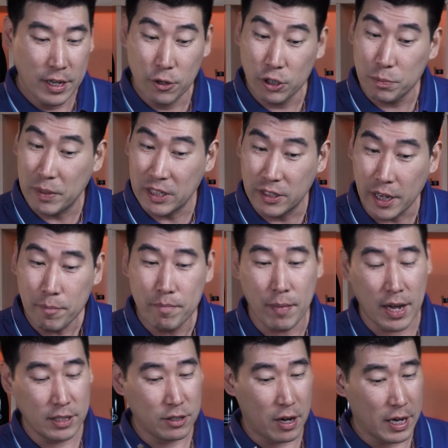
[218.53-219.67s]
USB-C,
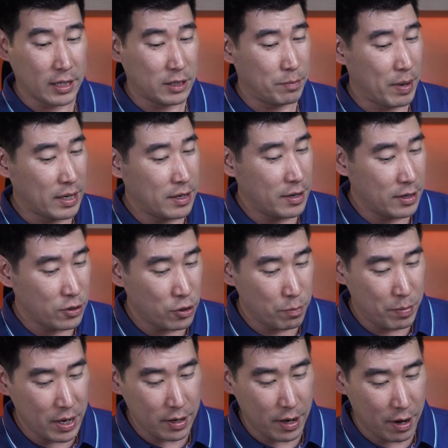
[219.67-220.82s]
as I expected it
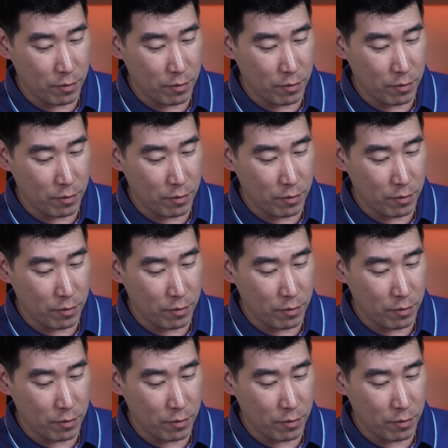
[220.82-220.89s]
should be.